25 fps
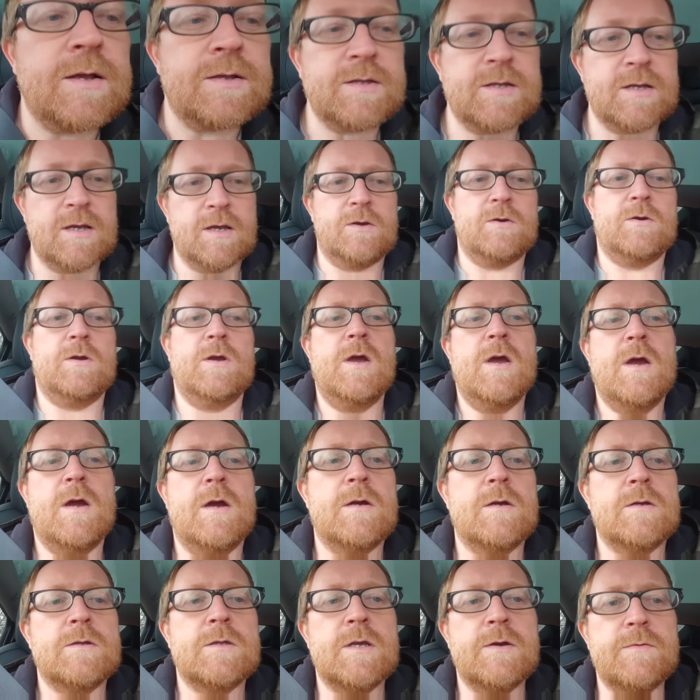So
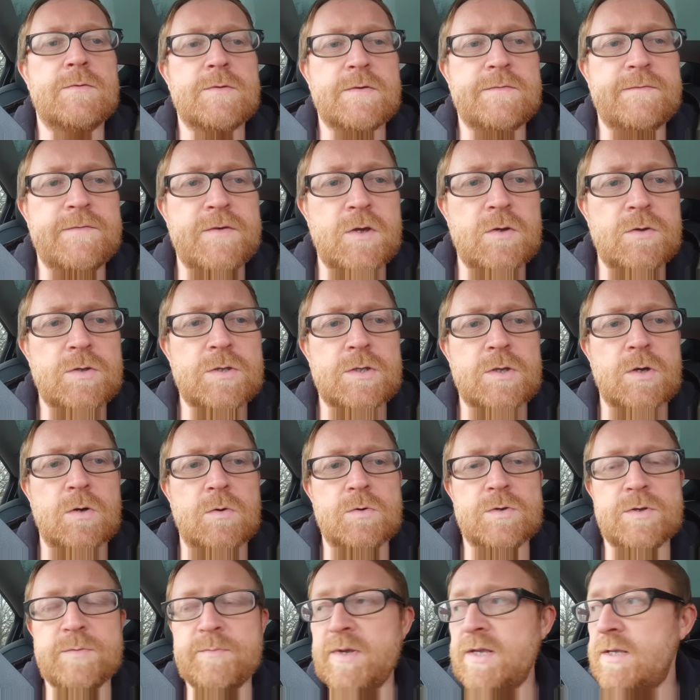there was a few
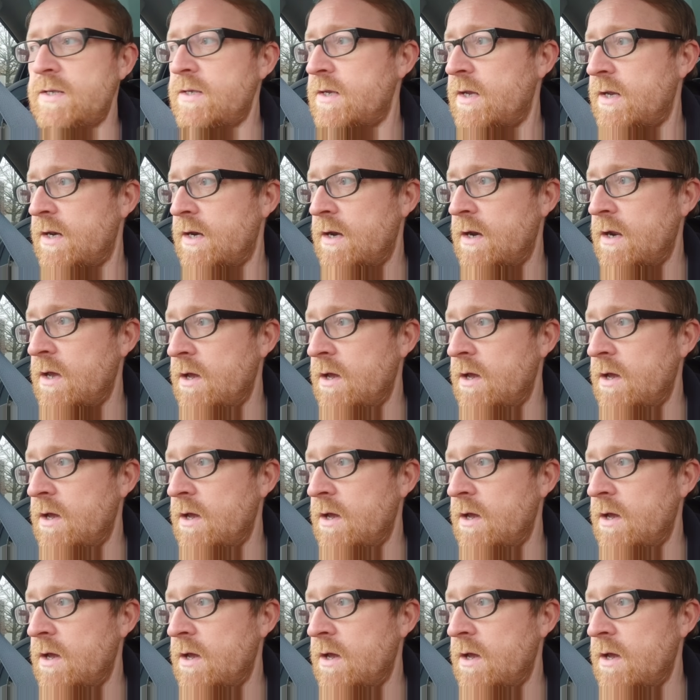stalls missing.